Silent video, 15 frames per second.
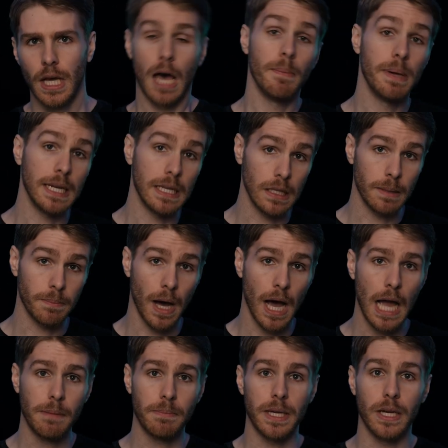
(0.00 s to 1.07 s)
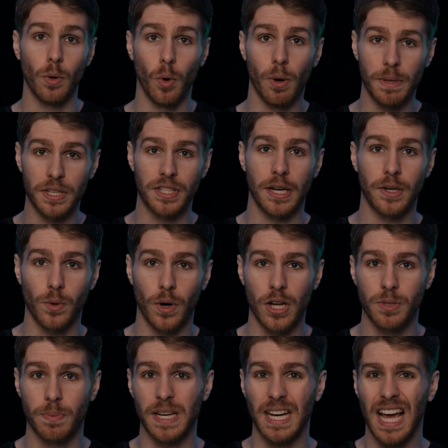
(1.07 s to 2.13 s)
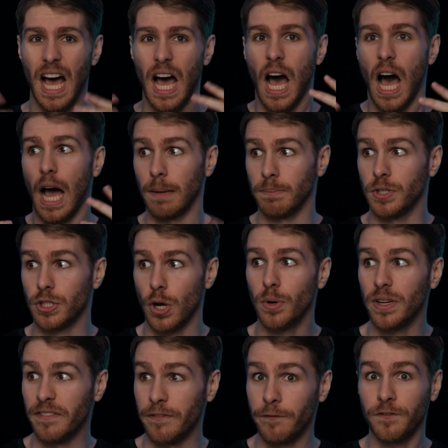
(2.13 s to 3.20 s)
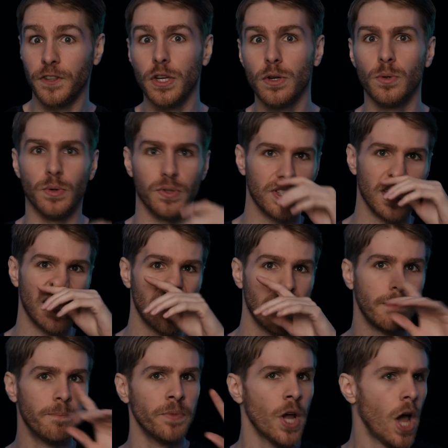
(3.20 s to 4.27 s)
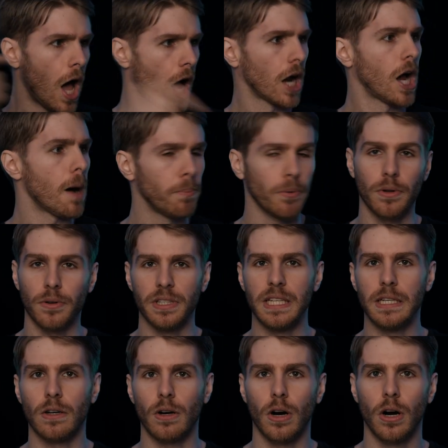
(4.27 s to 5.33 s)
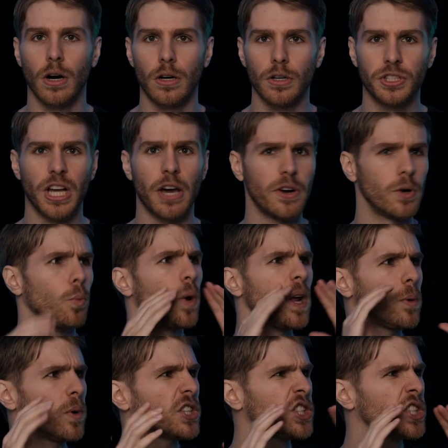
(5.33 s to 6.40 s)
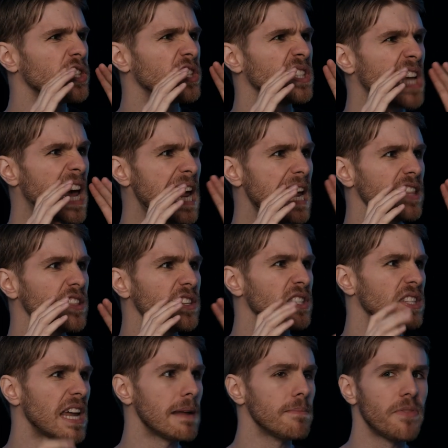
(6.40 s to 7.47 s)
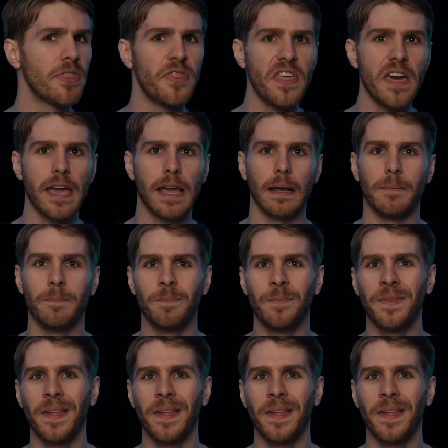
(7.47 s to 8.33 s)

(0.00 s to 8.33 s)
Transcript: Immediately behind me, a woman said to her husband, "I'm so confused." And then a couple near her shouted, "We were just saying the same thing."